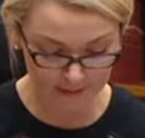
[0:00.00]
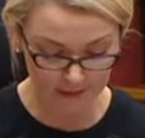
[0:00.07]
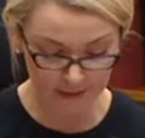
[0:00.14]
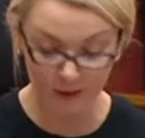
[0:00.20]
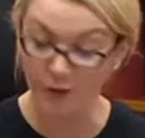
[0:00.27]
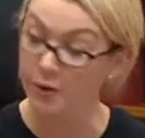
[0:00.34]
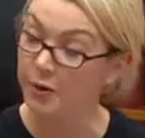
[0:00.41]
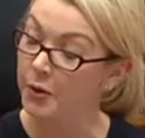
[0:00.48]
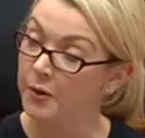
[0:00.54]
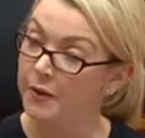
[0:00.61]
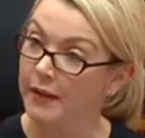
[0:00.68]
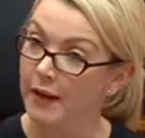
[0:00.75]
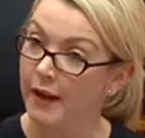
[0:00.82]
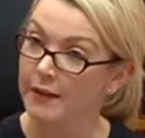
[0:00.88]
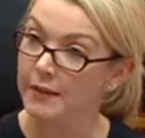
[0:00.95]
"I don't know
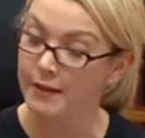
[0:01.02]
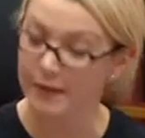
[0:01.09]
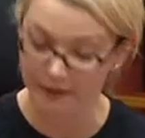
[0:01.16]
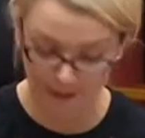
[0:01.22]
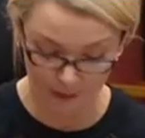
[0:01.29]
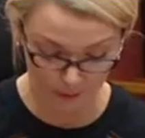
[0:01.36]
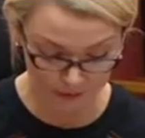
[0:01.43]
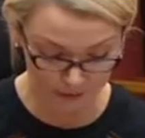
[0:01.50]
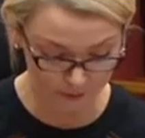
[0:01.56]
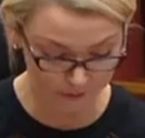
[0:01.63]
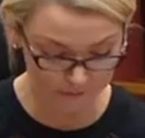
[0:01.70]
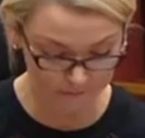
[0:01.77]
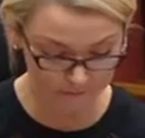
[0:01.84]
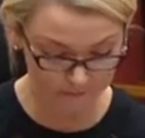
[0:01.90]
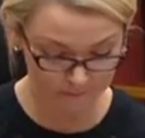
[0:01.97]
the answer to that
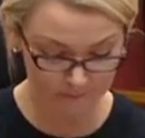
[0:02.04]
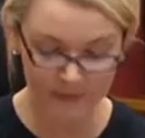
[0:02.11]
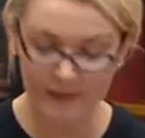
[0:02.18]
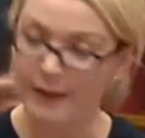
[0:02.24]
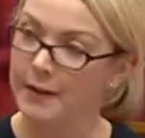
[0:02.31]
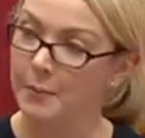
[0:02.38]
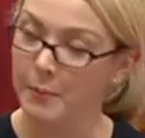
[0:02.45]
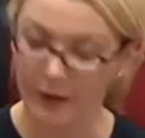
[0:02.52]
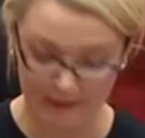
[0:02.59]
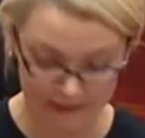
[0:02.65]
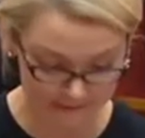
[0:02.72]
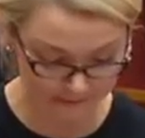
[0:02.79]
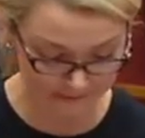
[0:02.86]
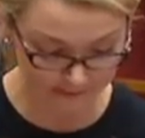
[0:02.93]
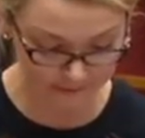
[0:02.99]
question," Senator
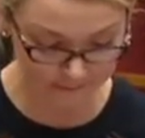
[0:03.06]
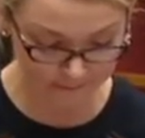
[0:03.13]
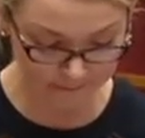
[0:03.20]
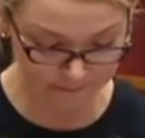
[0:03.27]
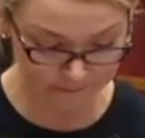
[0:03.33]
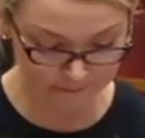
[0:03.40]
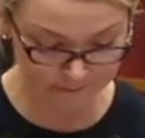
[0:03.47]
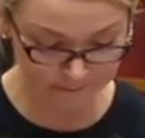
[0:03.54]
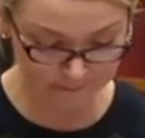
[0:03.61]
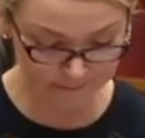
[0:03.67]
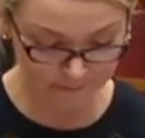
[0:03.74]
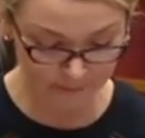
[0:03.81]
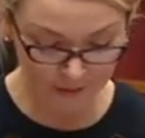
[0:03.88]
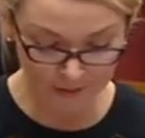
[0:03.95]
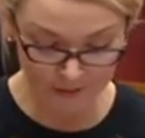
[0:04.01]
Brandis said.
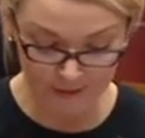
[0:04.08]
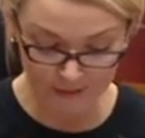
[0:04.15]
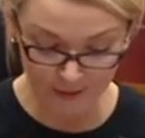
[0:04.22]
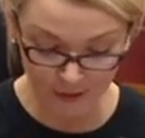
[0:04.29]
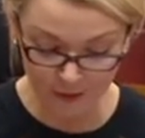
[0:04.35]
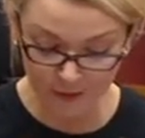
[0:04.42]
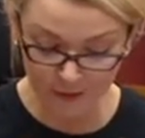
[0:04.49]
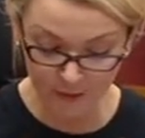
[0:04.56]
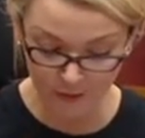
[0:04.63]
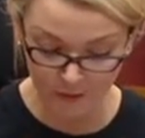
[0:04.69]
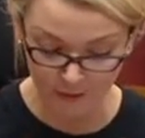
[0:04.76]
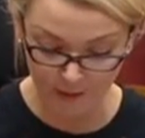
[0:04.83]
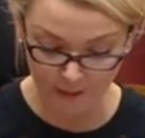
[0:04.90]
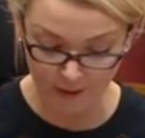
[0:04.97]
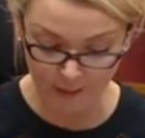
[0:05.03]
Discussion
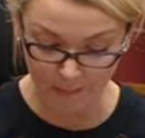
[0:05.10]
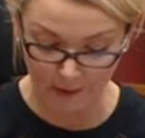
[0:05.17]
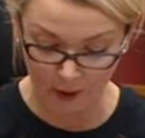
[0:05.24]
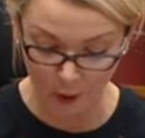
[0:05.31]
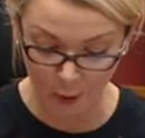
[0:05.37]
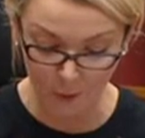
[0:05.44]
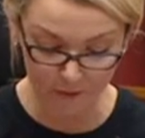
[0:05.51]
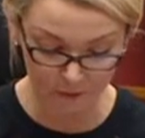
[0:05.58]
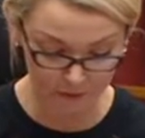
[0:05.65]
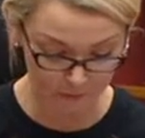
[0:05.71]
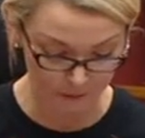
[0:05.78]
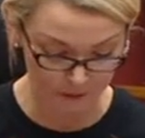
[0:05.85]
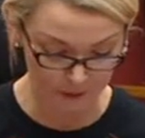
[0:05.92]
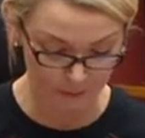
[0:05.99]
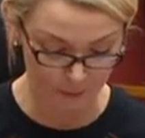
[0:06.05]
ensued about who is
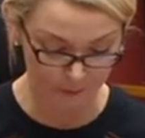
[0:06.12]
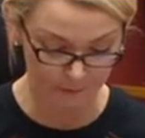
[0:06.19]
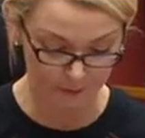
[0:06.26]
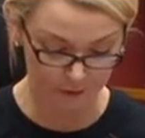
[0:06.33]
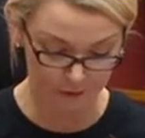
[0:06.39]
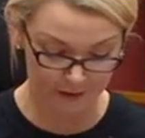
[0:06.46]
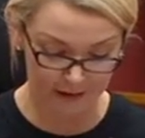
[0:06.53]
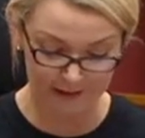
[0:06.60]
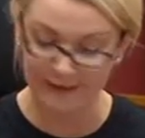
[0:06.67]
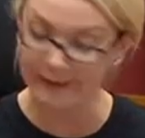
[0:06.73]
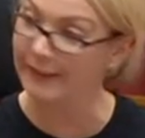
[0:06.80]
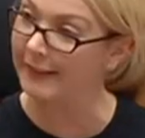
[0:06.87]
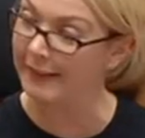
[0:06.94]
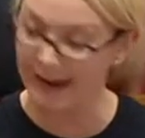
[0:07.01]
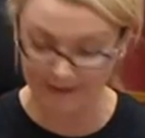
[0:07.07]
responsible for
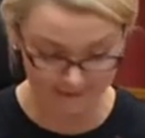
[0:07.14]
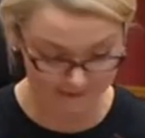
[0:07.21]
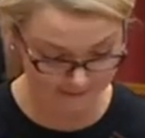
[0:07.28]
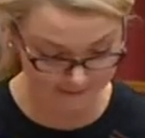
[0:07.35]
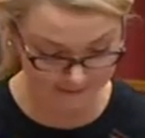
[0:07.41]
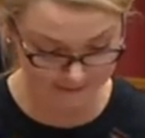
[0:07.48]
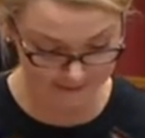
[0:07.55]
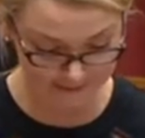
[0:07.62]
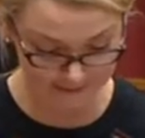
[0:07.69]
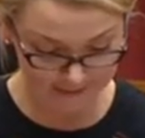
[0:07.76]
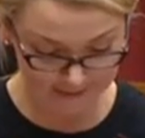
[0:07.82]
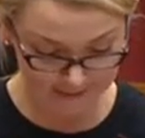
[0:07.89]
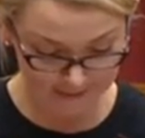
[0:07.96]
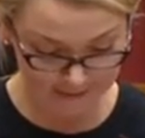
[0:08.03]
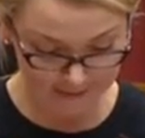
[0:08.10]
creating the calendar.
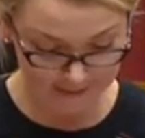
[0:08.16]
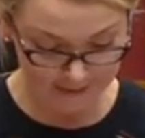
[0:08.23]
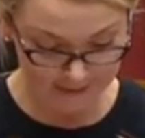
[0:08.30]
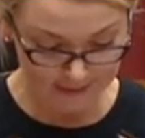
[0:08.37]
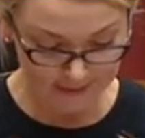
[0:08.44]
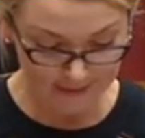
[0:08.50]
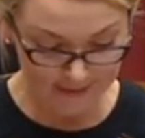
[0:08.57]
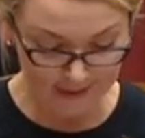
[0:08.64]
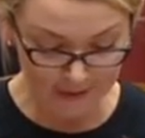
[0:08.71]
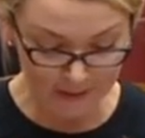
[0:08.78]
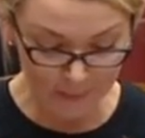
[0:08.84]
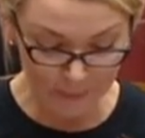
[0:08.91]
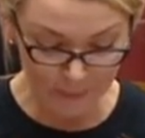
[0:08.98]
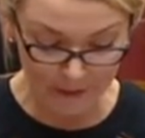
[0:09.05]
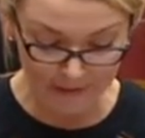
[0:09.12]
Senator
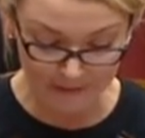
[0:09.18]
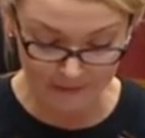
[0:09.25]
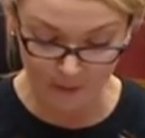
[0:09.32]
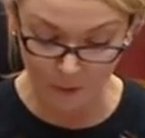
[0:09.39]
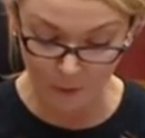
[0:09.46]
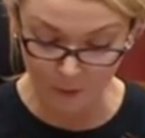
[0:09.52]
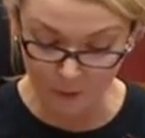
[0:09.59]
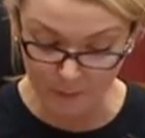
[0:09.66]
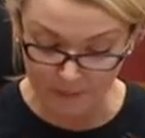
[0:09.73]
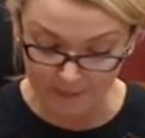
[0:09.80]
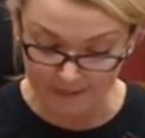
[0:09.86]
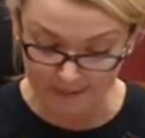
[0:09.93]
Brandis ultimately